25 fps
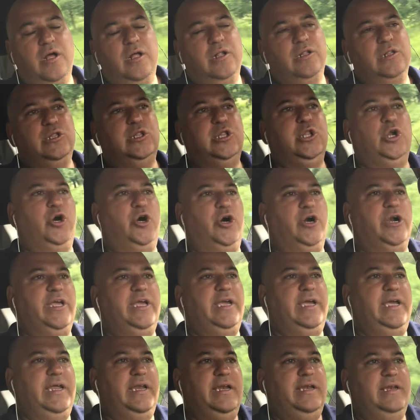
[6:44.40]

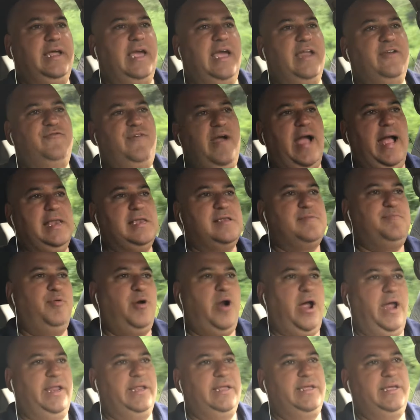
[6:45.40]
learning advanced
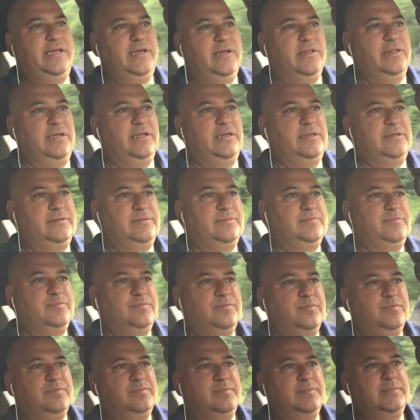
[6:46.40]
pranic healing
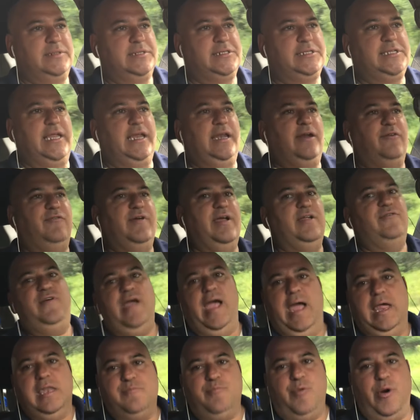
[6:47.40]
instead of
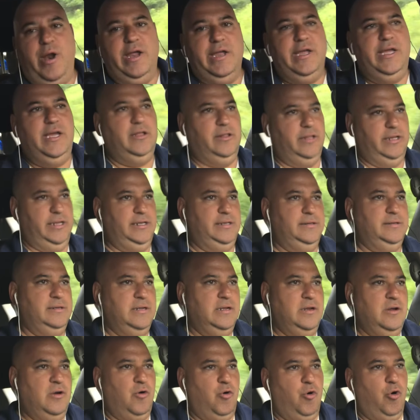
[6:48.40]
advanced pranic healing,
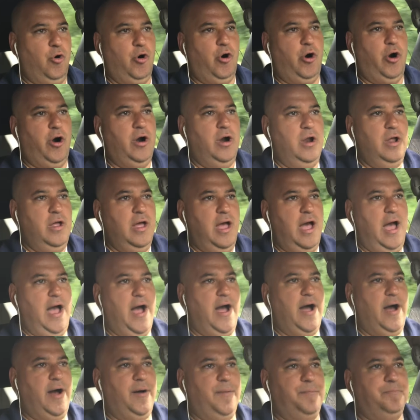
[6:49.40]
or
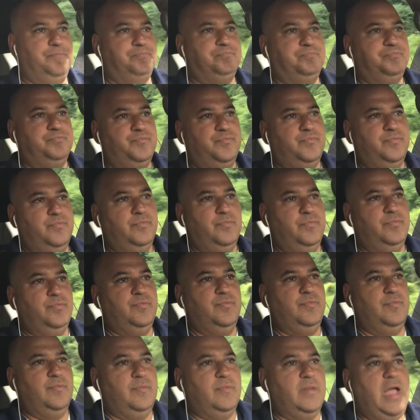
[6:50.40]

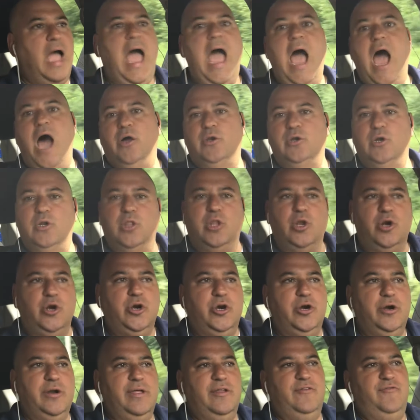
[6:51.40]
how to
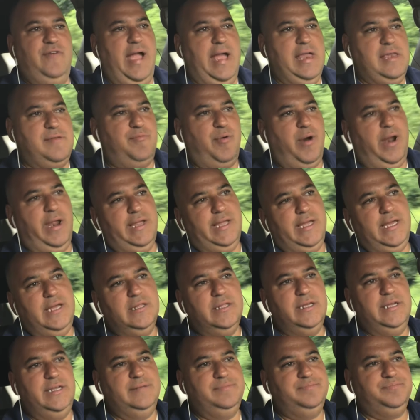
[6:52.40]
learn advanced pranic
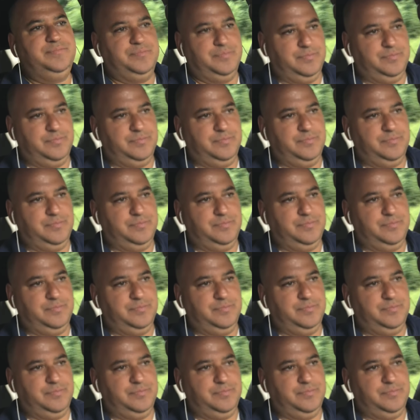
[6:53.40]
healing,